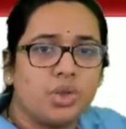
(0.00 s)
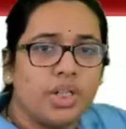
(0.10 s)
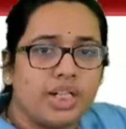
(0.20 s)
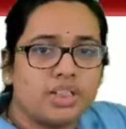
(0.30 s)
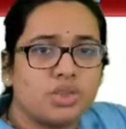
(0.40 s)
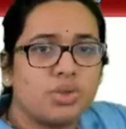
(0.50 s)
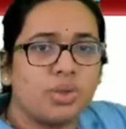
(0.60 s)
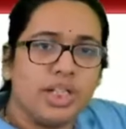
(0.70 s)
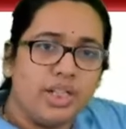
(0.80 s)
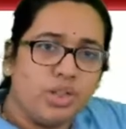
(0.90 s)
x2
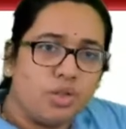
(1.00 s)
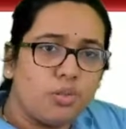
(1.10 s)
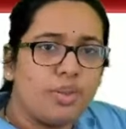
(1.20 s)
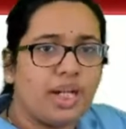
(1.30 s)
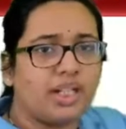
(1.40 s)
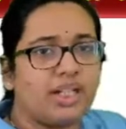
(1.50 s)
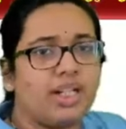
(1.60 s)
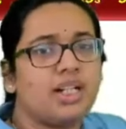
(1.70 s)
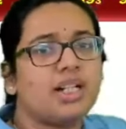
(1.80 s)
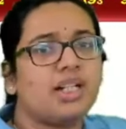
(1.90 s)
into
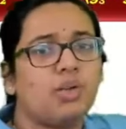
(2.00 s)
bracket